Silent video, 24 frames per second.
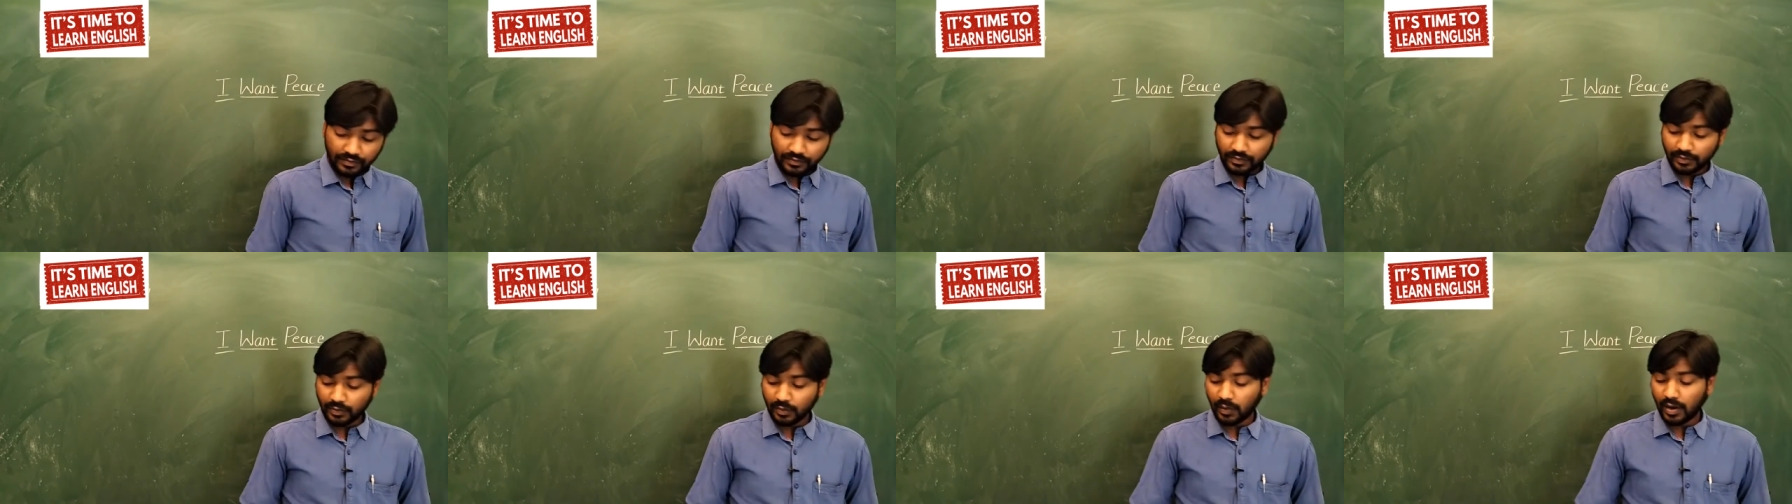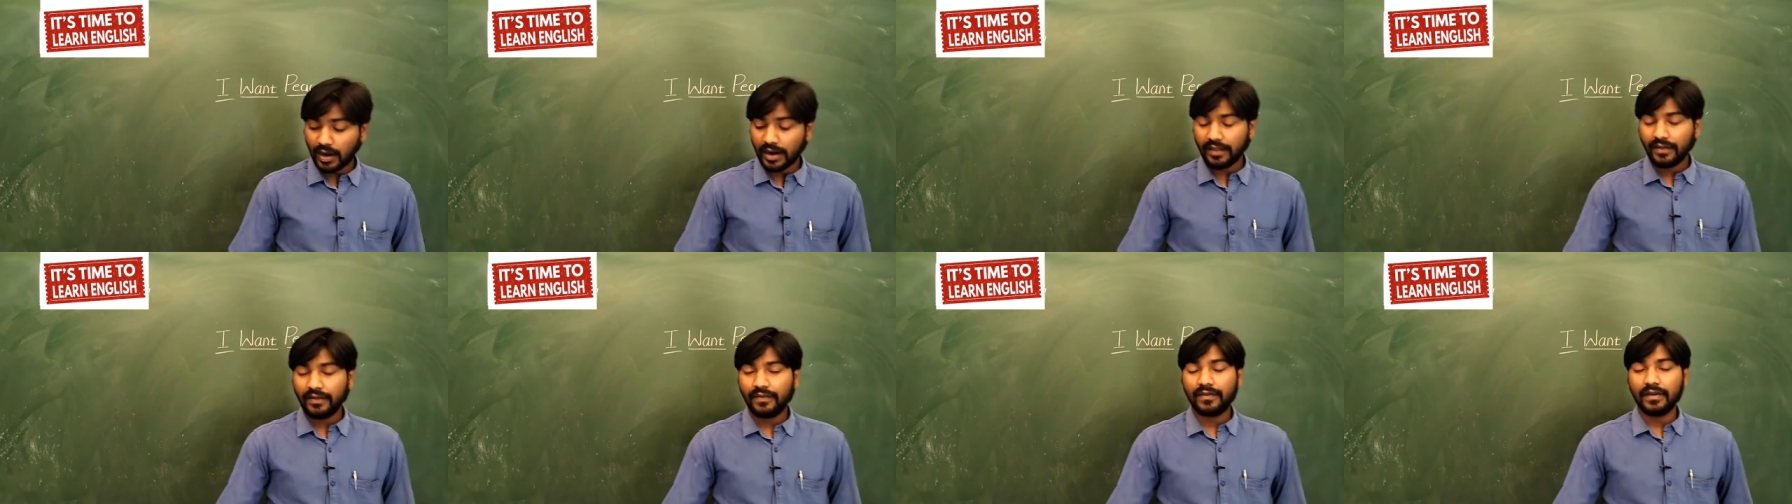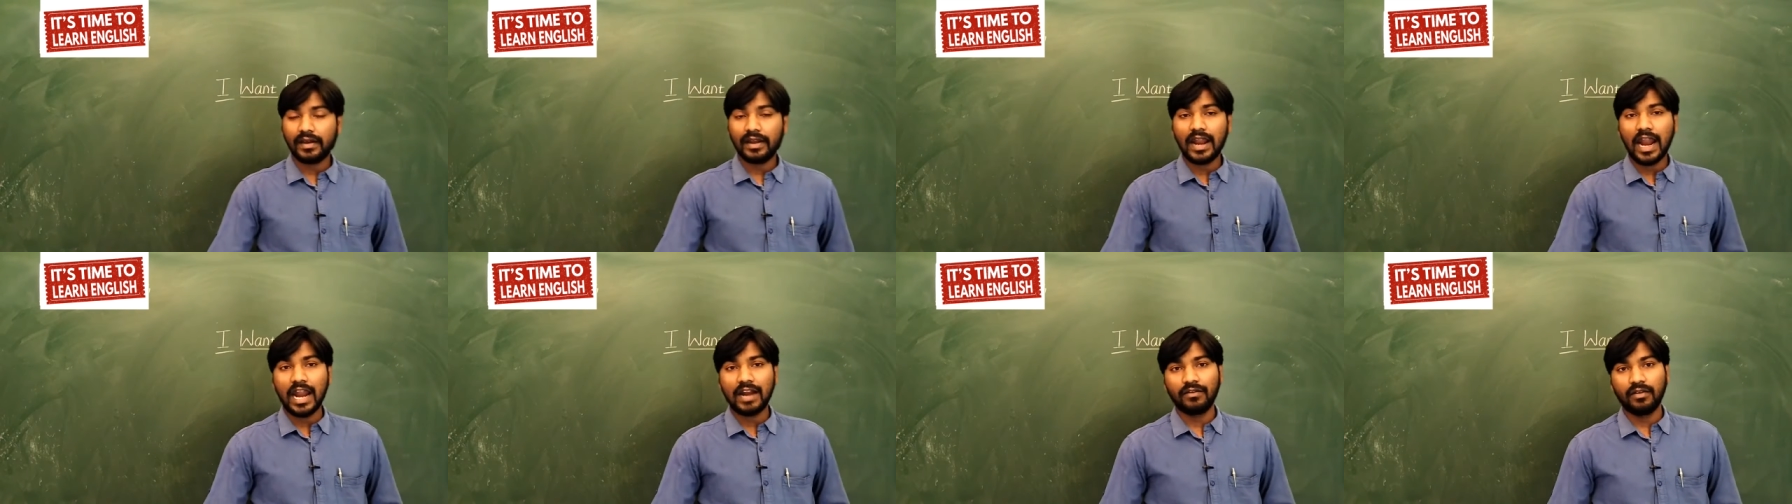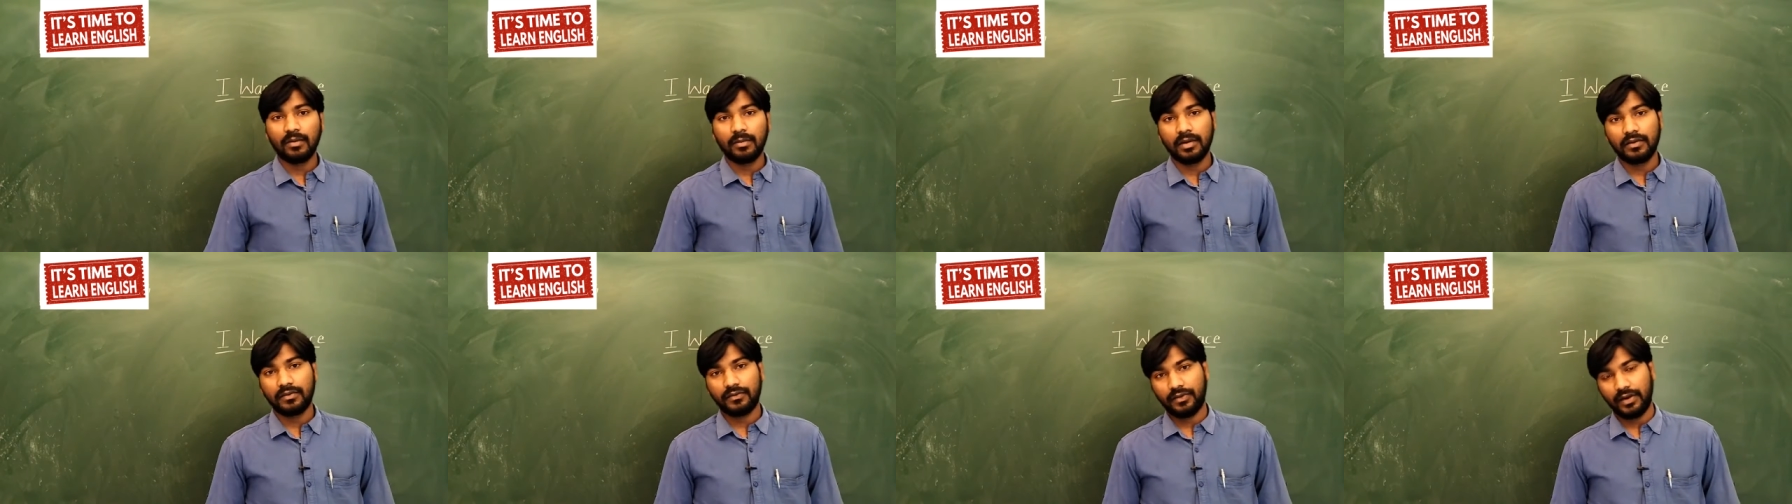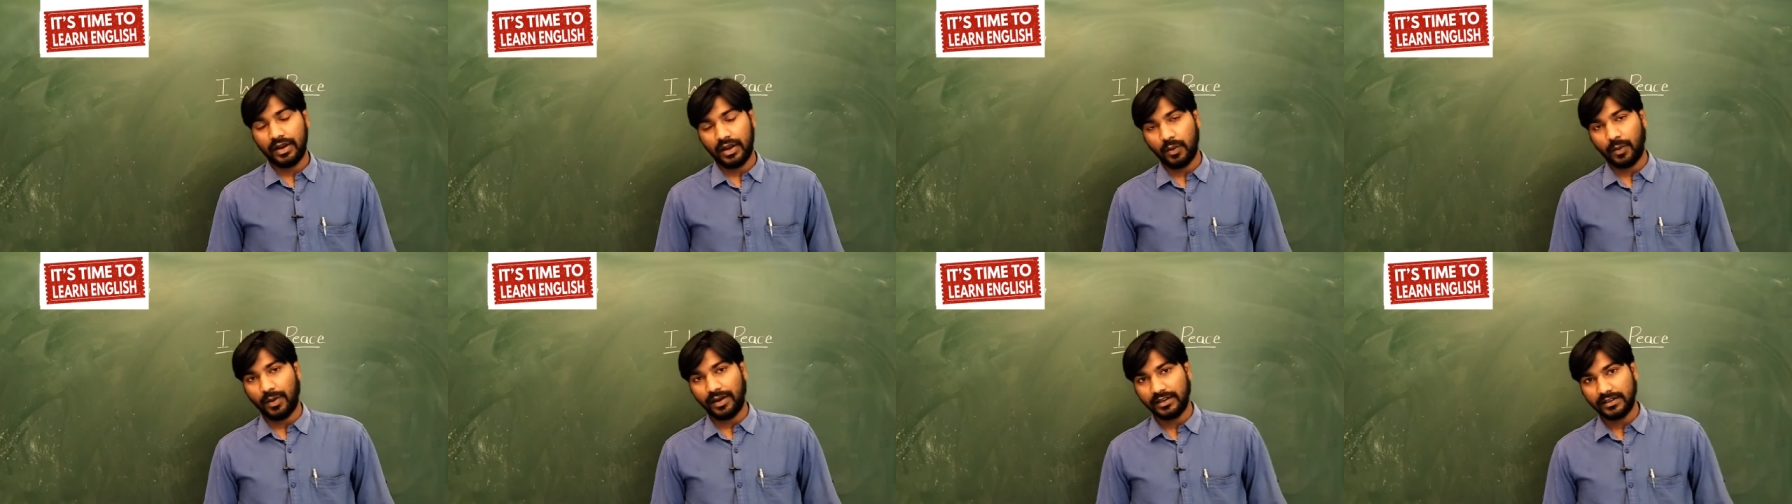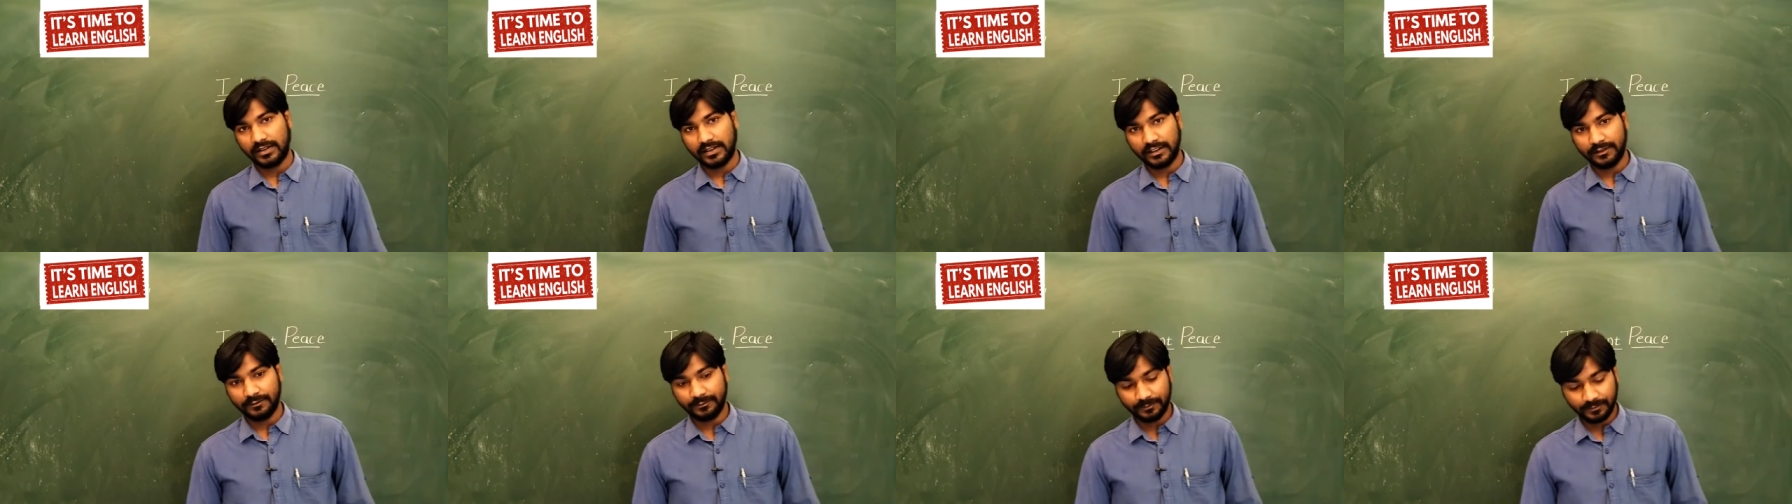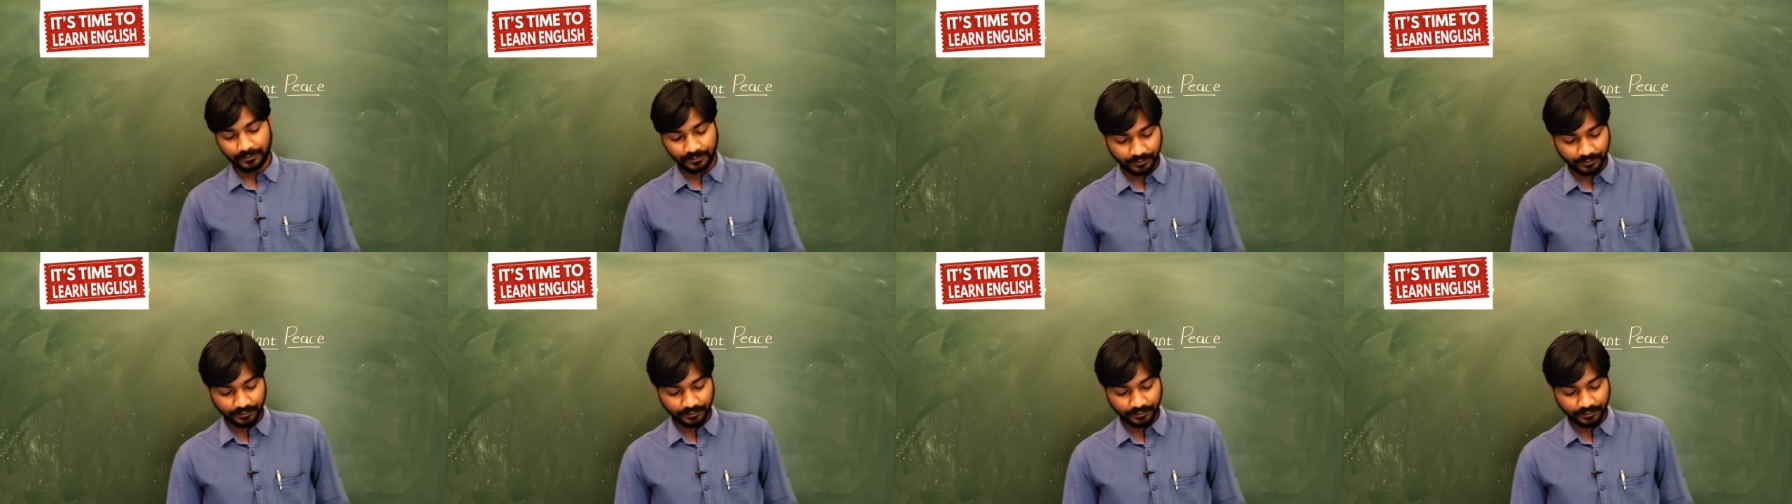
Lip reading: So what is an adverb of frequency?